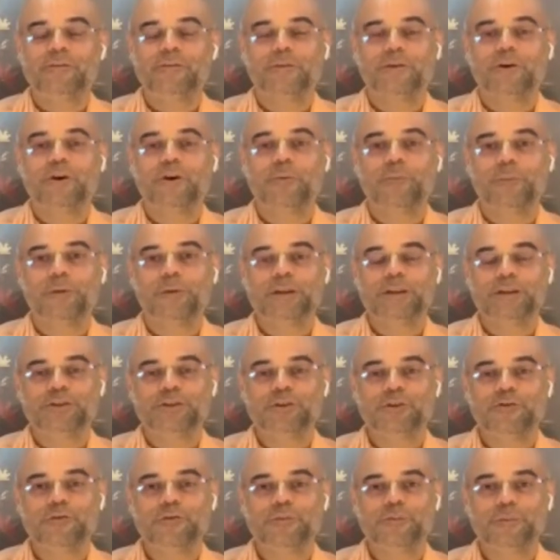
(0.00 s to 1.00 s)
opulence
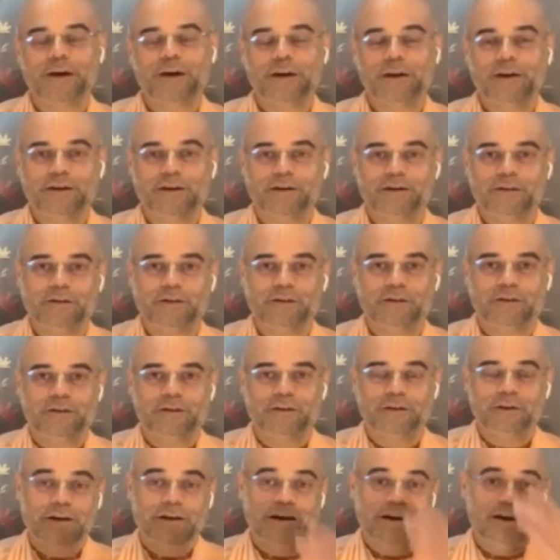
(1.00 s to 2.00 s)
of Maya,
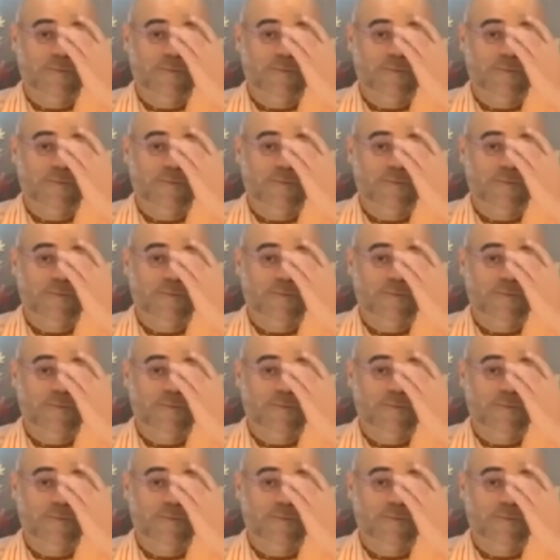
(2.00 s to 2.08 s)
and